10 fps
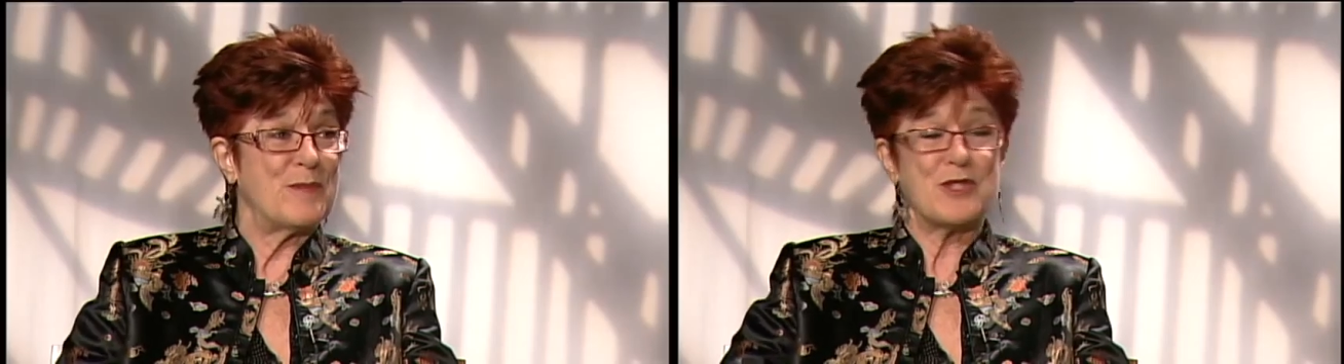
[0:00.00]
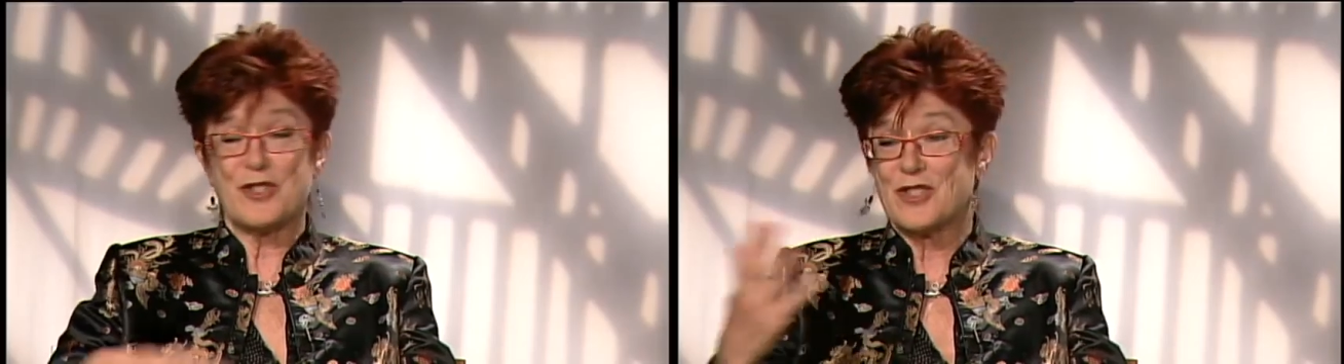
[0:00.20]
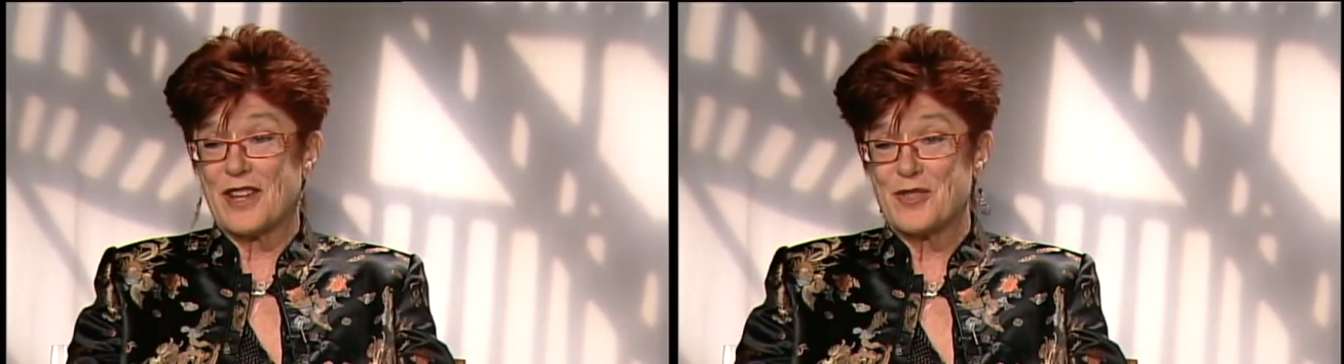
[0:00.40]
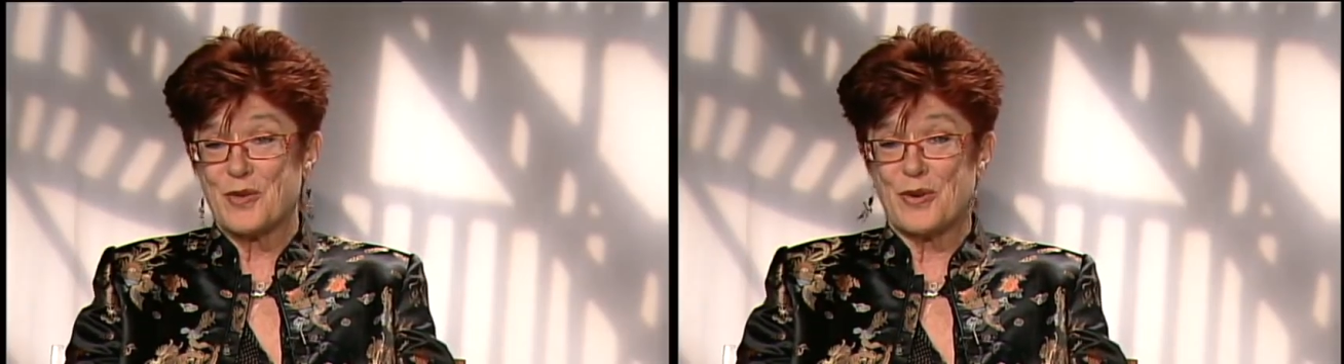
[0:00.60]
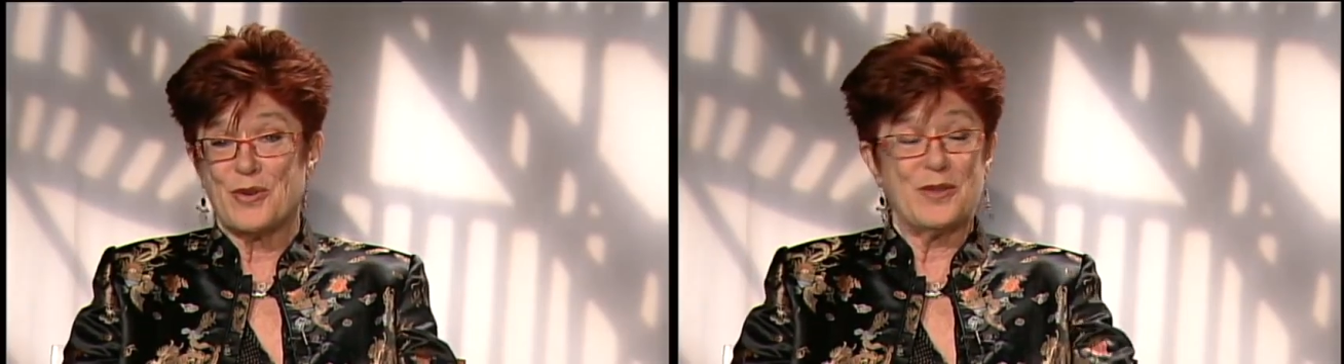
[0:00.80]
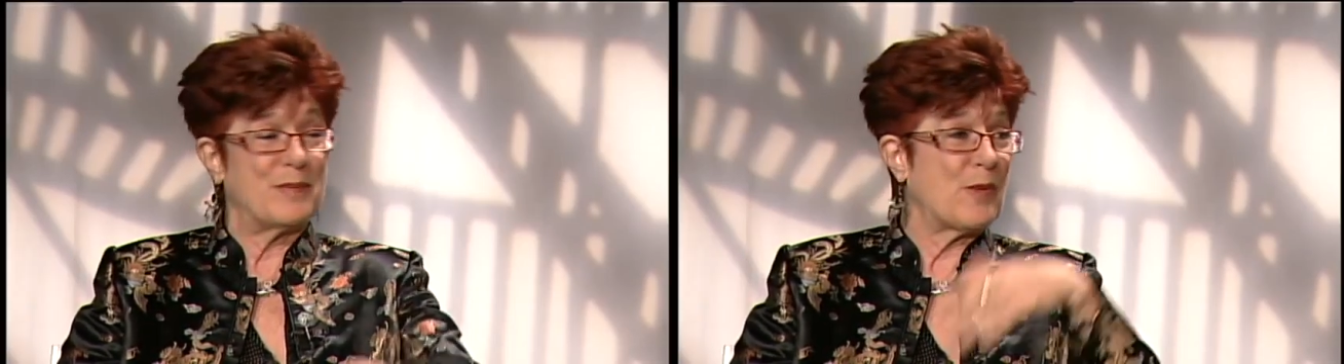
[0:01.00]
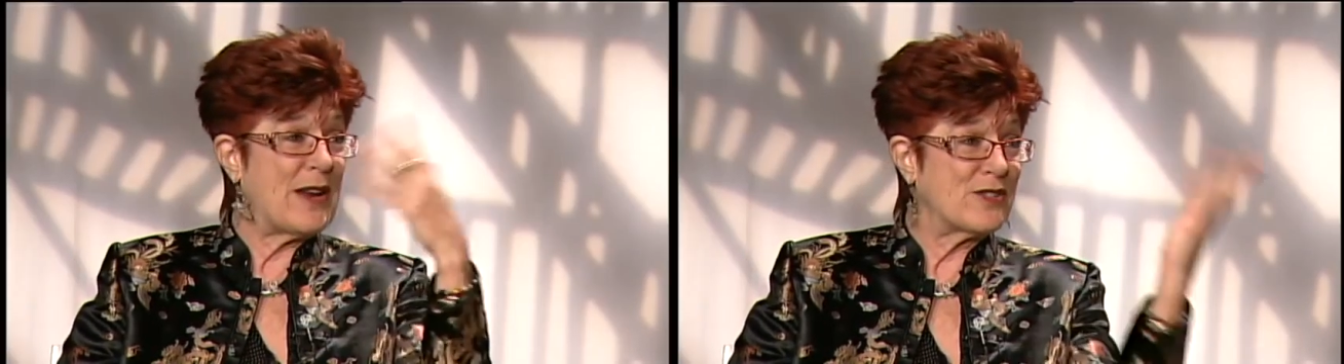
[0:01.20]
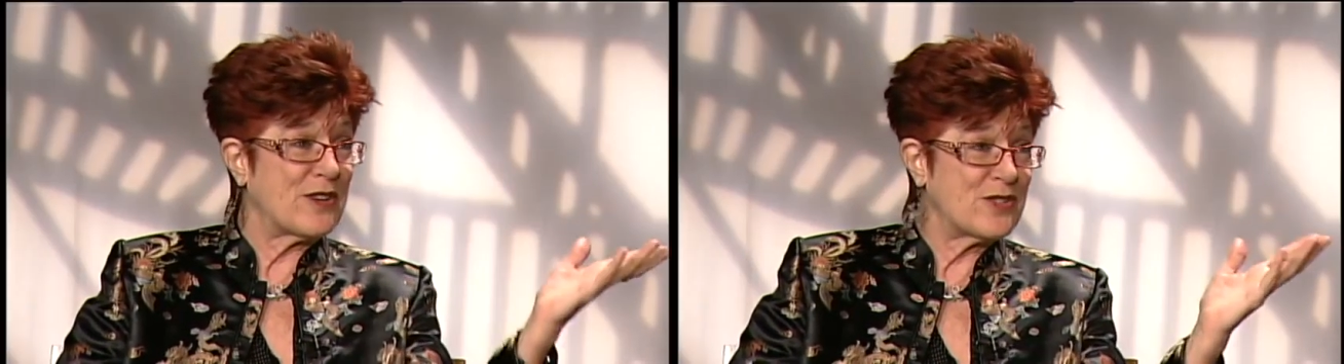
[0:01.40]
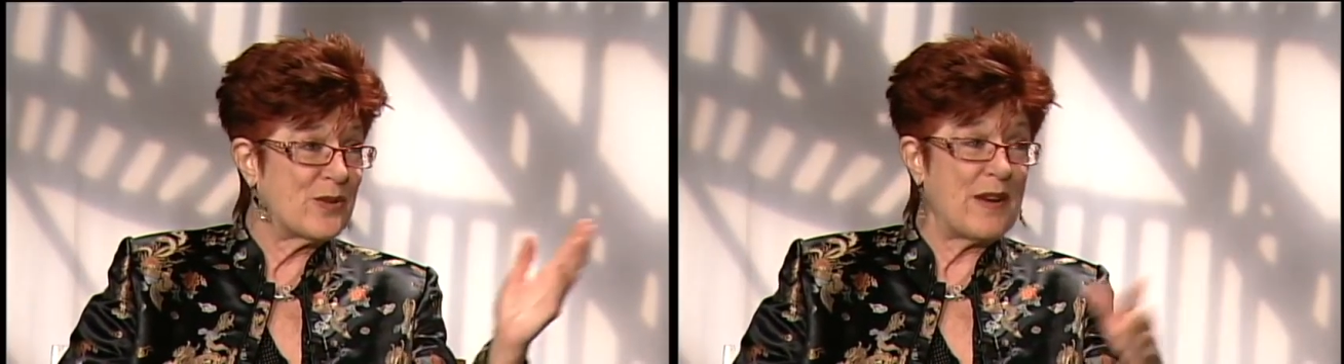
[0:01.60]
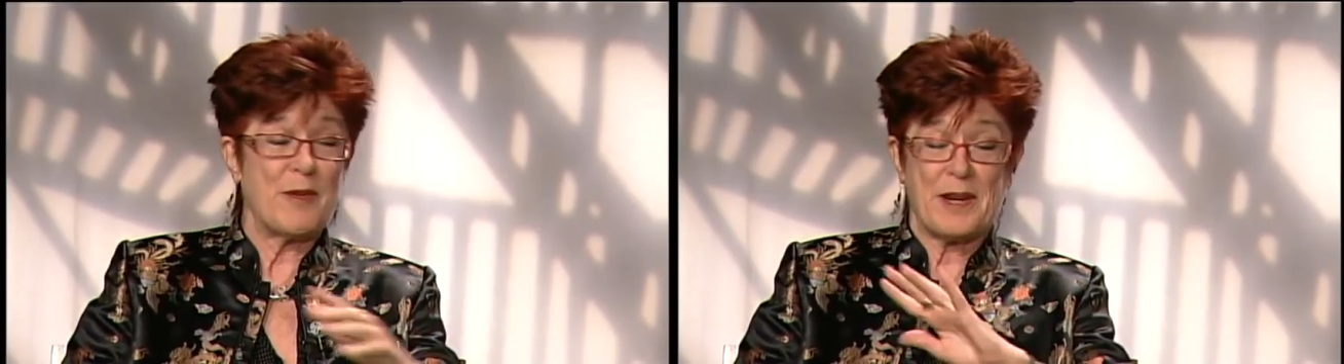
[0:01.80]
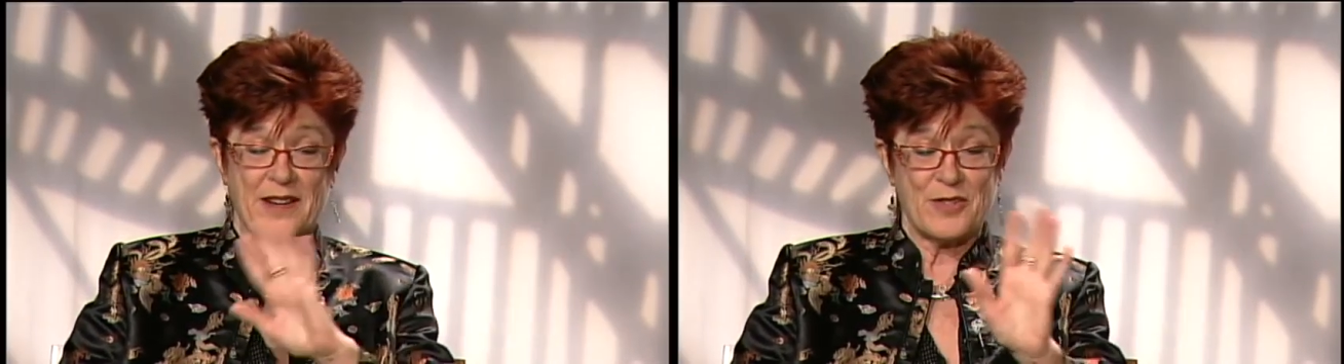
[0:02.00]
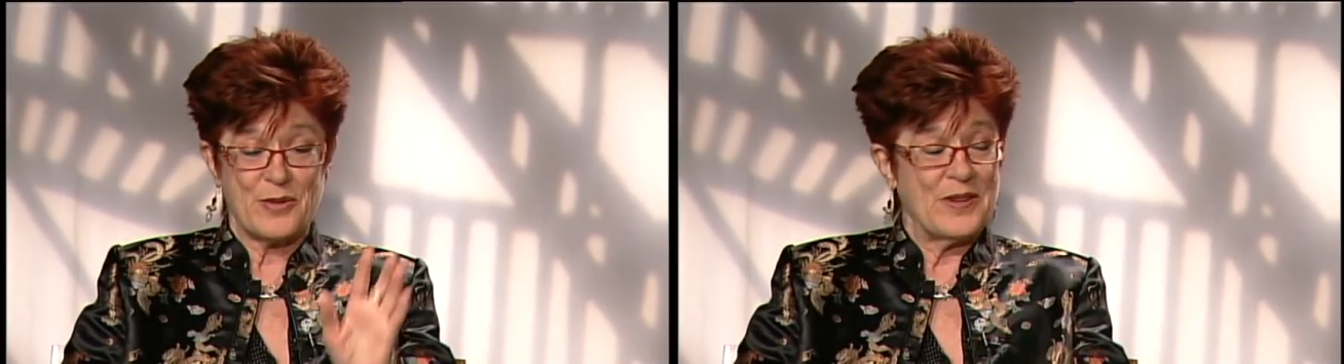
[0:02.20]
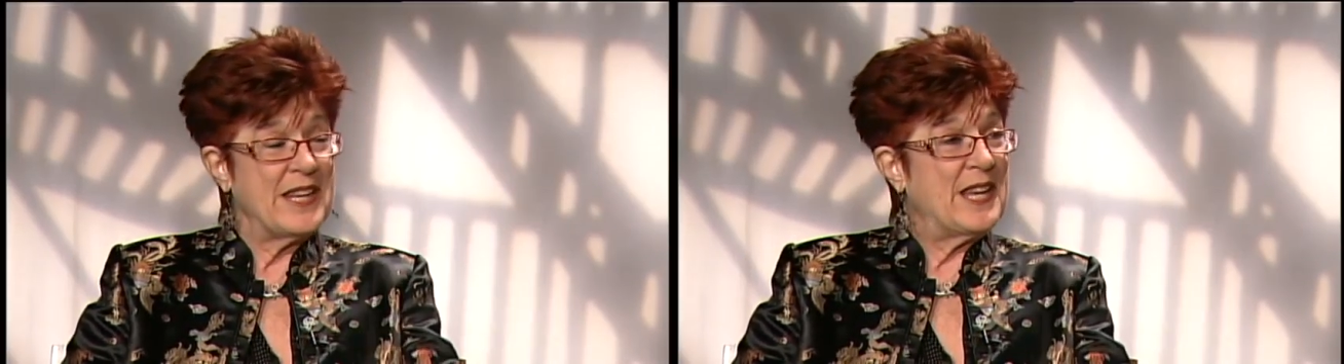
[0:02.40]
The musicians got screwed. The writers got screwed. Everybody got screwed.